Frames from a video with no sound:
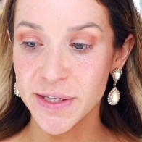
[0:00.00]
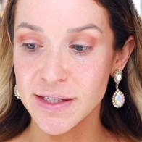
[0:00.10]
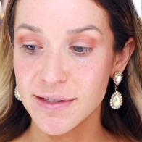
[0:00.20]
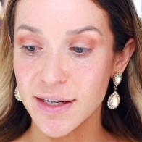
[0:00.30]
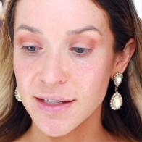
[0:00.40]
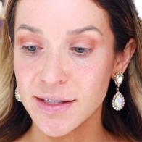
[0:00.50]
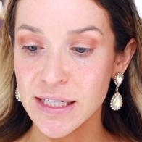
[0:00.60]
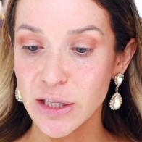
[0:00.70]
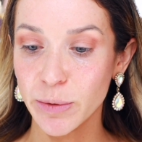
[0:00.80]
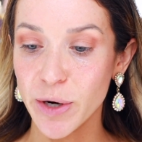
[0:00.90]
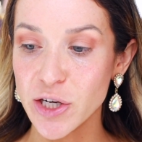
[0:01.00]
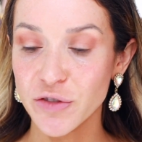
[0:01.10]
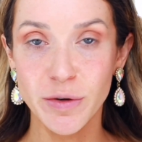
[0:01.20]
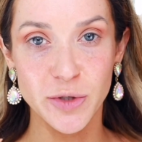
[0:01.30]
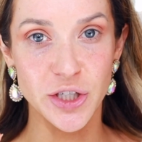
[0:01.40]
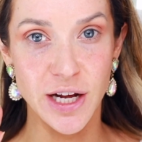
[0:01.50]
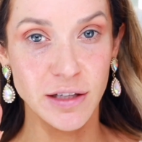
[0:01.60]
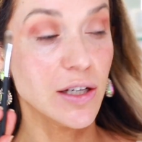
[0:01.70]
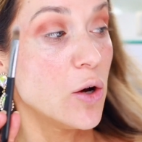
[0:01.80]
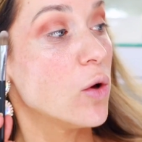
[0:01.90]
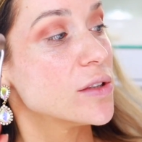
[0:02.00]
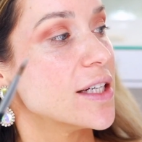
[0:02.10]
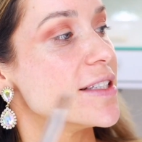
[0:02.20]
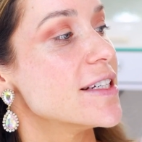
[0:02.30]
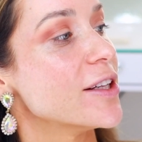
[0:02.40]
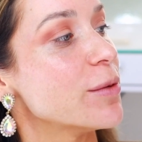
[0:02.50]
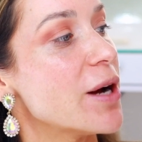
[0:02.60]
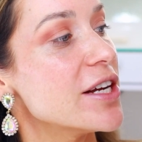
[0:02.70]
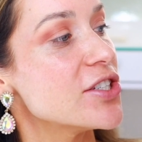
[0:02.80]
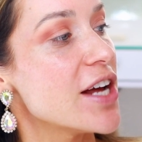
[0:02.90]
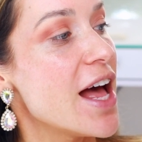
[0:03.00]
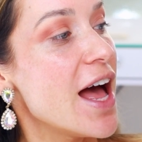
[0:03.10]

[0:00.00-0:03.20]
this is a concealer brush from Chanel, an old concealer brush,